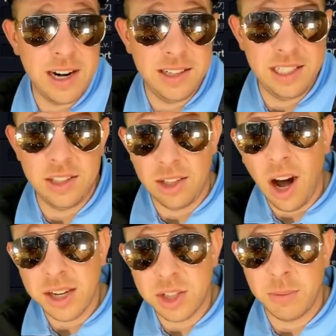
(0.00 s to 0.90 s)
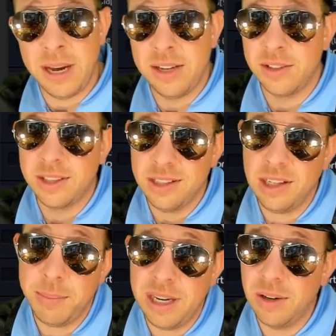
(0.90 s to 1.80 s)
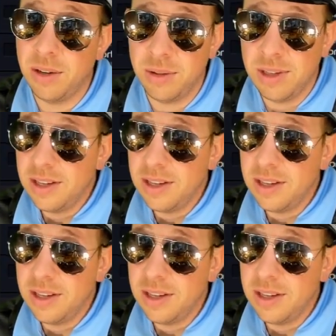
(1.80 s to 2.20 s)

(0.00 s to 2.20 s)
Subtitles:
Is these dodge commanders. Because, I don't know.